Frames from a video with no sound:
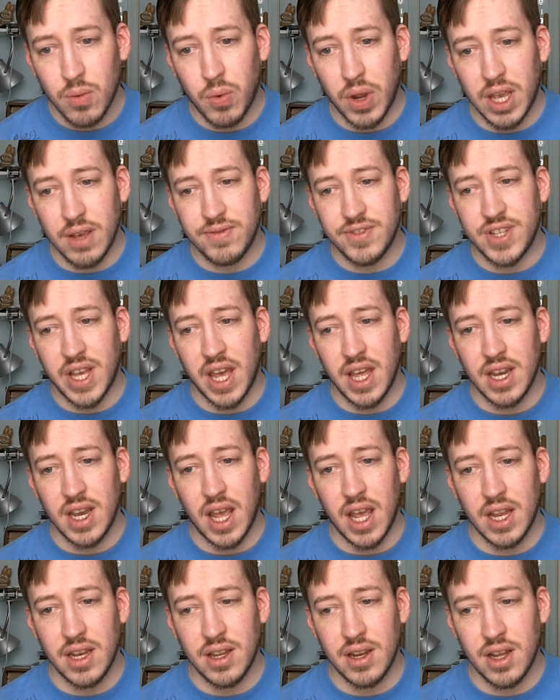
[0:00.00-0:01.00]
Wave
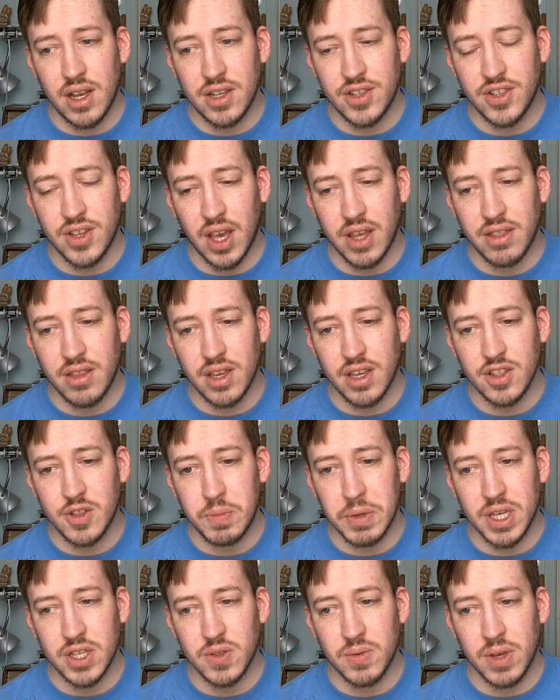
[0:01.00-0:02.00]
10 ended us. I think
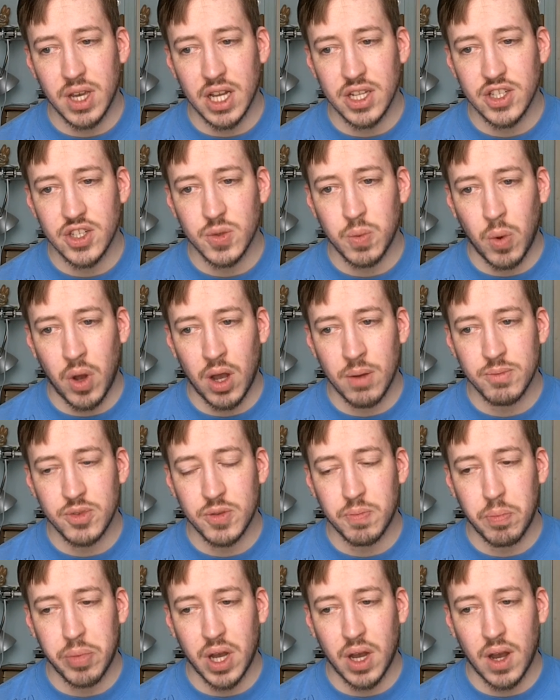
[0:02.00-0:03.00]
it's because we got
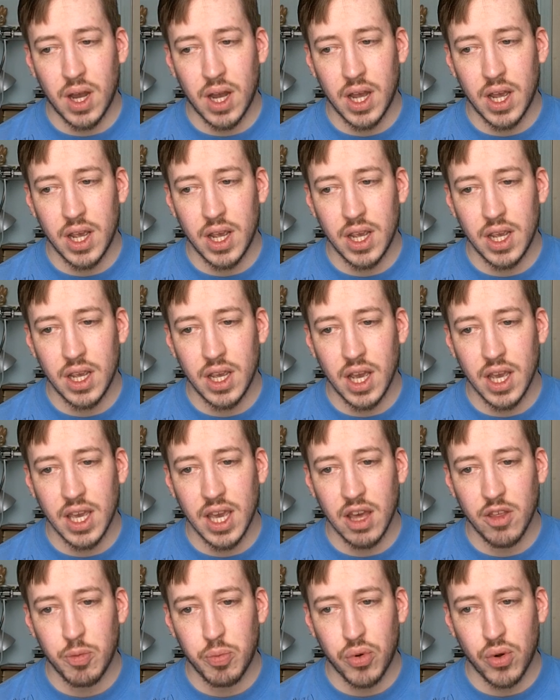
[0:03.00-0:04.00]
swamped by a
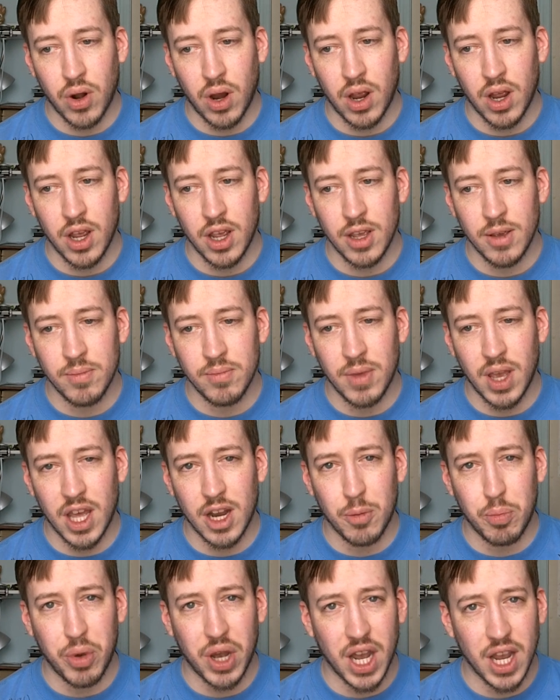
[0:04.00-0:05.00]
Geth Prime
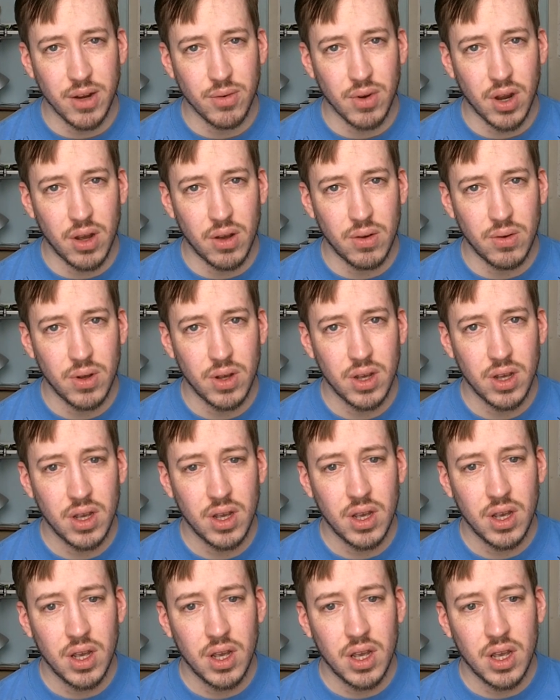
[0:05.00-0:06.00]
and a Pyro
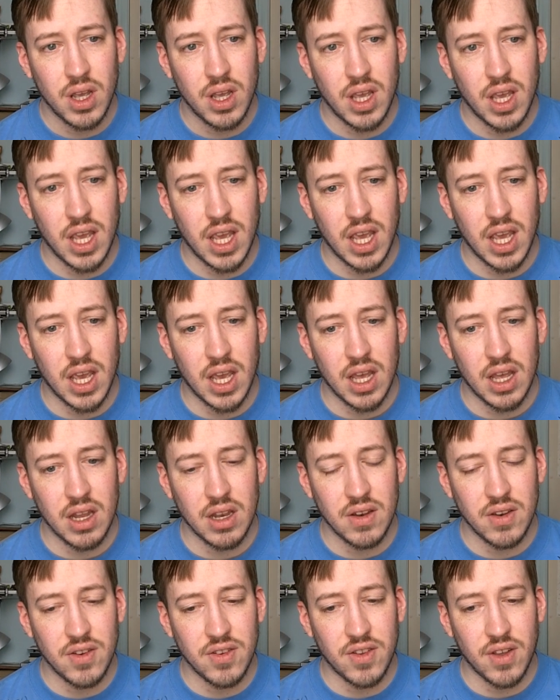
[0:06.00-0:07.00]

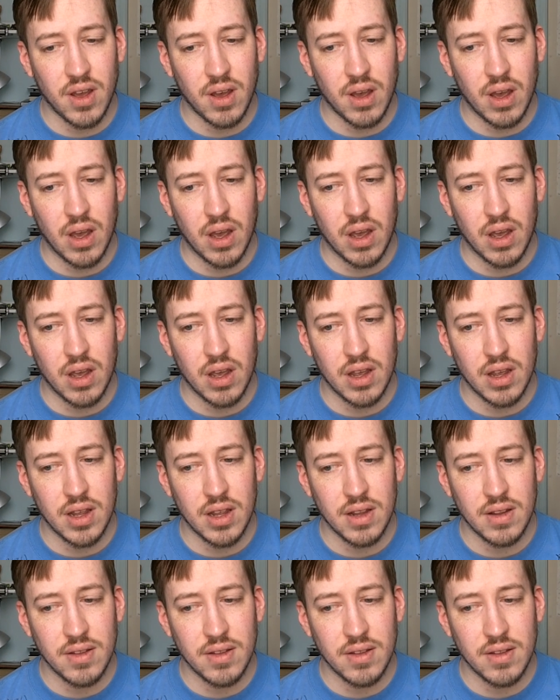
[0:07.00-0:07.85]
and uh,